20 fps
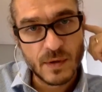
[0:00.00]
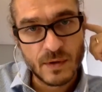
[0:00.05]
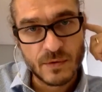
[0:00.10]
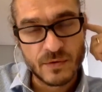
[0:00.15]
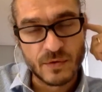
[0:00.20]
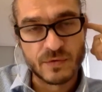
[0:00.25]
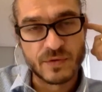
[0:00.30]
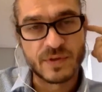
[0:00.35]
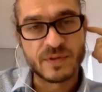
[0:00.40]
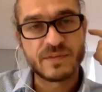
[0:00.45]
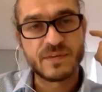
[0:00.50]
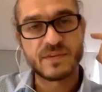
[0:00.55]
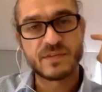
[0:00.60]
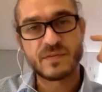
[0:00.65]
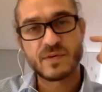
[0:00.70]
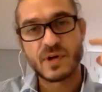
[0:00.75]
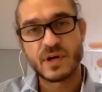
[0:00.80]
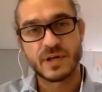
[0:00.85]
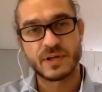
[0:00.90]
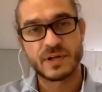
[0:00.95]
So this is
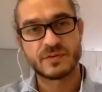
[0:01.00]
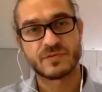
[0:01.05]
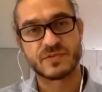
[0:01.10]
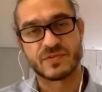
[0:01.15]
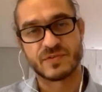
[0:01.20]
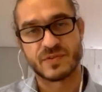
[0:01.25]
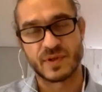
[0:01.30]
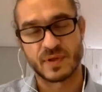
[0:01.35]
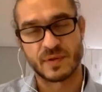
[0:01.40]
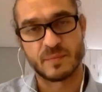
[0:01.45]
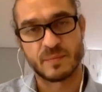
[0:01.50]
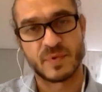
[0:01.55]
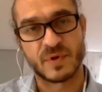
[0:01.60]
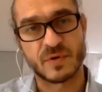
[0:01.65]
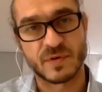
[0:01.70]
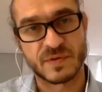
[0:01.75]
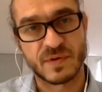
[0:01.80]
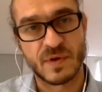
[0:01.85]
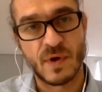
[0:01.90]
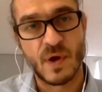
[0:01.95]
very interesting
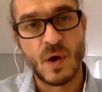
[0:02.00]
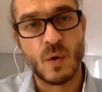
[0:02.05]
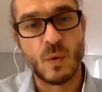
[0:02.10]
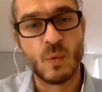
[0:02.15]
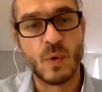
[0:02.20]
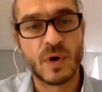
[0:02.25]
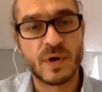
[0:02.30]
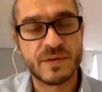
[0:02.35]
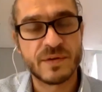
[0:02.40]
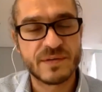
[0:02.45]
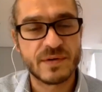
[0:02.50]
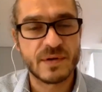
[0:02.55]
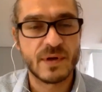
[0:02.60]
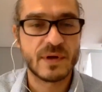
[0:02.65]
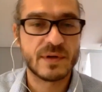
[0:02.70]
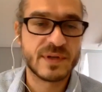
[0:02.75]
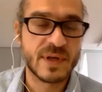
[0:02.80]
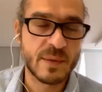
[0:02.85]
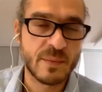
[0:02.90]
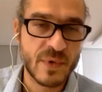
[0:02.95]
because once
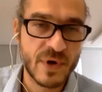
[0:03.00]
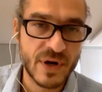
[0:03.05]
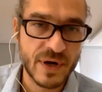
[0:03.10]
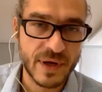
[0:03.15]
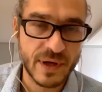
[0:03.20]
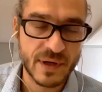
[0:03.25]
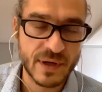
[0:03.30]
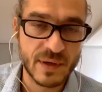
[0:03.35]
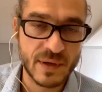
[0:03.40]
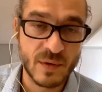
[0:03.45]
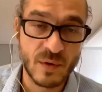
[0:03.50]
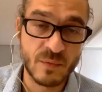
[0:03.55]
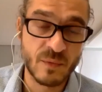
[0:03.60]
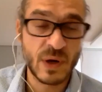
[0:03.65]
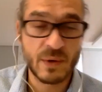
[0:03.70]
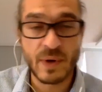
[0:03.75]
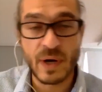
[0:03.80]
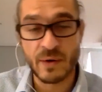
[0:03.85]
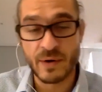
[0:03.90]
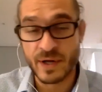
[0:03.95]
the
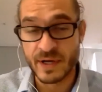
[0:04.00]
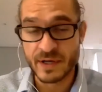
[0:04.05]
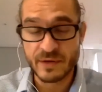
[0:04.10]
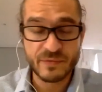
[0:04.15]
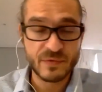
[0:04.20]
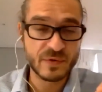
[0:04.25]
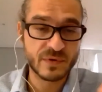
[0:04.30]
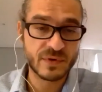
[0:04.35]
and